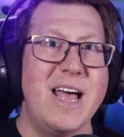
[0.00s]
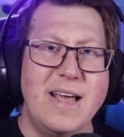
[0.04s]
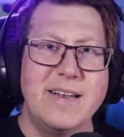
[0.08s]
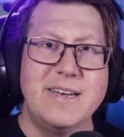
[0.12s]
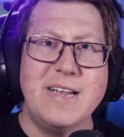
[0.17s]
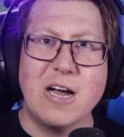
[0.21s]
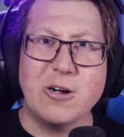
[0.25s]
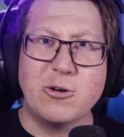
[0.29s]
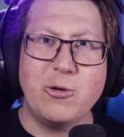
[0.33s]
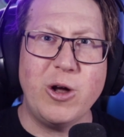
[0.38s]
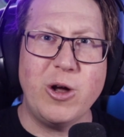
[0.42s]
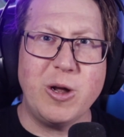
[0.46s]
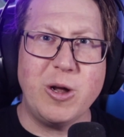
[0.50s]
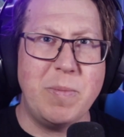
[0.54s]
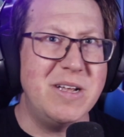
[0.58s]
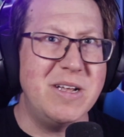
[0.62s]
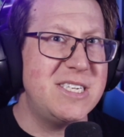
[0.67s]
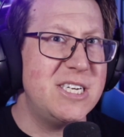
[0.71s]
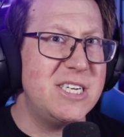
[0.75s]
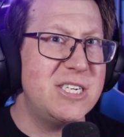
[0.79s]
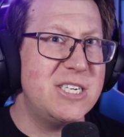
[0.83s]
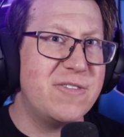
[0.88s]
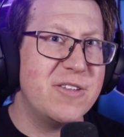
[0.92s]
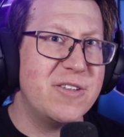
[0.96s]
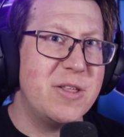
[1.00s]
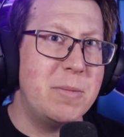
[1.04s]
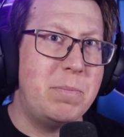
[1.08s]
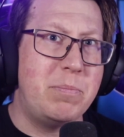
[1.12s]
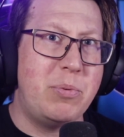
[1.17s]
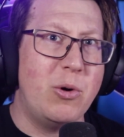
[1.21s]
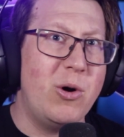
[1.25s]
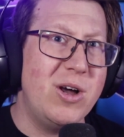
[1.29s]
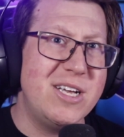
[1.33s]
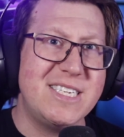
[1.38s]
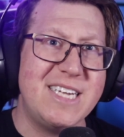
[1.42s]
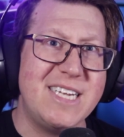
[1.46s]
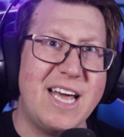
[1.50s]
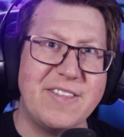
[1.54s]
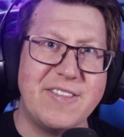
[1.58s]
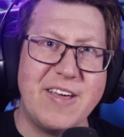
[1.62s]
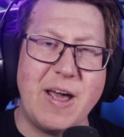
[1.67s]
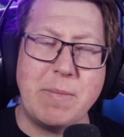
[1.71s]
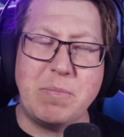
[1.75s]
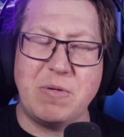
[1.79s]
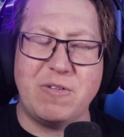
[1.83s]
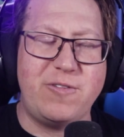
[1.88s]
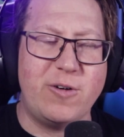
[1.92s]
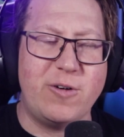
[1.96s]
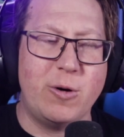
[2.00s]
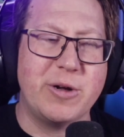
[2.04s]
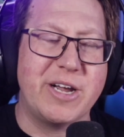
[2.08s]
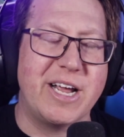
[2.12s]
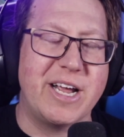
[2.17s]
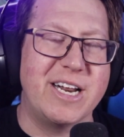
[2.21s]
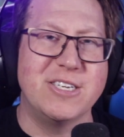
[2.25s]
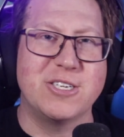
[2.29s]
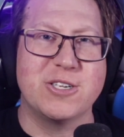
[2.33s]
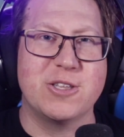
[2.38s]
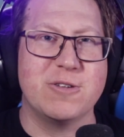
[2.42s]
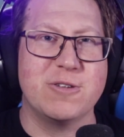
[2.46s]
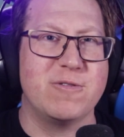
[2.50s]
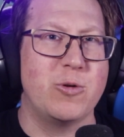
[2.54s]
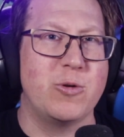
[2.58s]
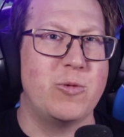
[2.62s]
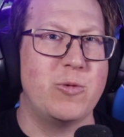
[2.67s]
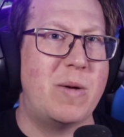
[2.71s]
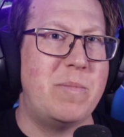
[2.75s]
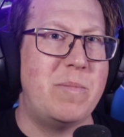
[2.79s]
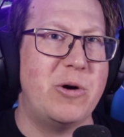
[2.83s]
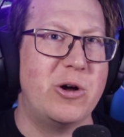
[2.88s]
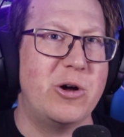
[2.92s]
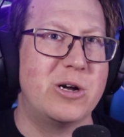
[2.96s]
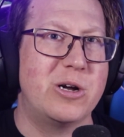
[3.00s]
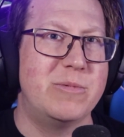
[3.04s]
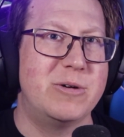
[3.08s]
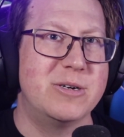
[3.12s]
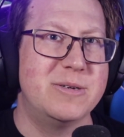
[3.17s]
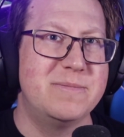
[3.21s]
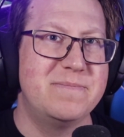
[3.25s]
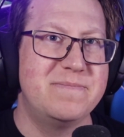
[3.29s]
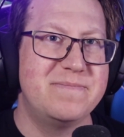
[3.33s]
Now, a quick message for the boys out there before we get into the Route 1 Pokemon.